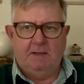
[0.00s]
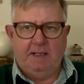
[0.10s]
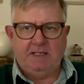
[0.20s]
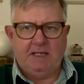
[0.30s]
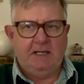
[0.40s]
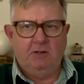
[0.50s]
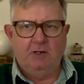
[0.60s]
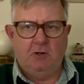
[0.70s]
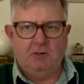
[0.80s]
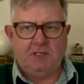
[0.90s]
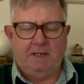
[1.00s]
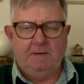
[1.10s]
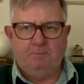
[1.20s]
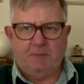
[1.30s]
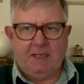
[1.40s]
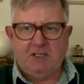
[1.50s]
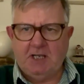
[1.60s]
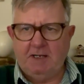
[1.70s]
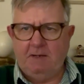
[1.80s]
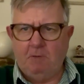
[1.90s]
He's in good order. He
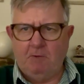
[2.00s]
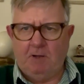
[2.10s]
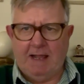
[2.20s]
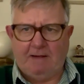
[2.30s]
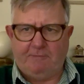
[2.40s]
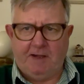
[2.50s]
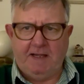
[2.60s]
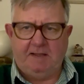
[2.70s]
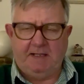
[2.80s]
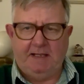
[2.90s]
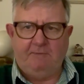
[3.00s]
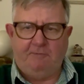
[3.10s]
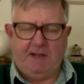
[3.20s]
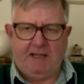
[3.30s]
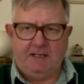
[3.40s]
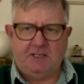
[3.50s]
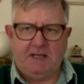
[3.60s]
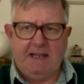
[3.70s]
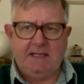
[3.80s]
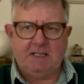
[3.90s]
certainly won't lack for anything in fitness,
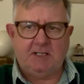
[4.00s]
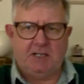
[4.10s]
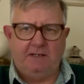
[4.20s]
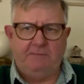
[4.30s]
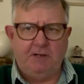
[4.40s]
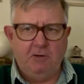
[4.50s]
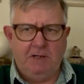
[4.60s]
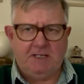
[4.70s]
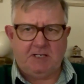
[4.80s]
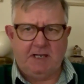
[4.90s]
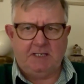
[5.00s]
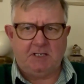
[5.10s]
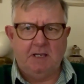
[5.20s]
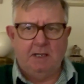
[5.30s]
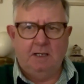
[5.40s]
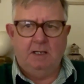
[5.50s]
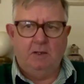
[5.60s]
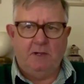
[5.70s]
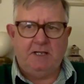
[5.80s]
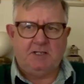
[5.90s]
and he is a son of Ulysses,
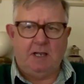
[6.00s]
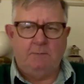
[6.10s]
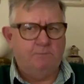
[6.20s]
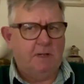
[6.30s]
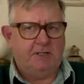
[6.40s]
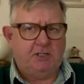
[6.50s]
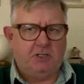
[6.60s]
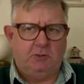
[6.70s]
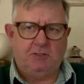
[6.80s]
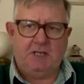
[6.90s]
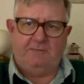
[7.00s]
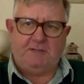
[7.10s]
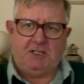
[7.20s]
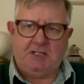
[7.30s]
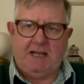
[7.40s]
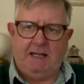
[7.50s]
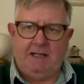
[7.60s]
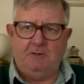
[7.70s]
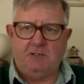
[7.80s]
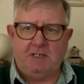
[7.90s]
who is a much sought after
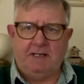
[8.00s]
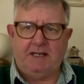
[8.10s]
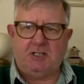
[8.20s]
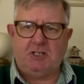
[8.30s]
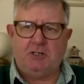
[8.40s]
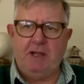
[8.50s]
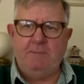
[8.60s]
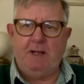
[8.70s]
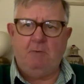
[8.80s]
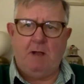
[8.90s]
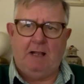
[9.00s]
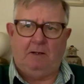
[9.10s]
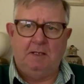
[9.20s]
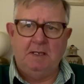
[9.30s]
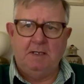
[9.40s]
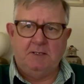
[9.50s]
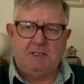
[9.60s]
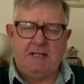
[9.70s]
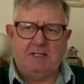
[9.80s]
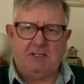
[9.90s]
stallion who's done extremely well
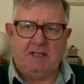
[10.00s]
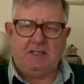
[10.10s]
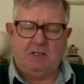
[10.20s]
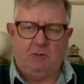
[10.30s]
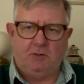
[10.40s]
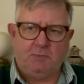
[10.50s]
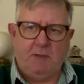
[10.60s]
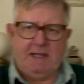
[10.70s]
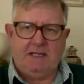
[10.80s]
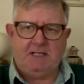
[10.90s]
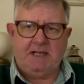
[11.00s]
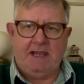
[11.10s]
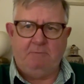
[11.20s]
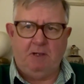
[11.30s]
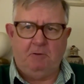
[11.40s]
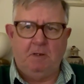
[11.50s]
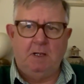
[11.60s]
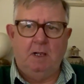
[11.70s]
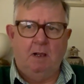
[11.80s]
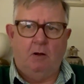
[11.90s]
since this horse made his debut.
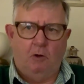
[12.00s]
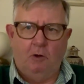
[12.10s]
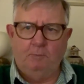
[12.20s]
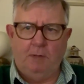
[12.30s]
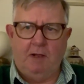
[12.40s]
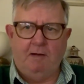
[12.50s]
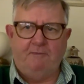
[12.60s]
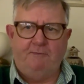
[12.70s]
Hornblower,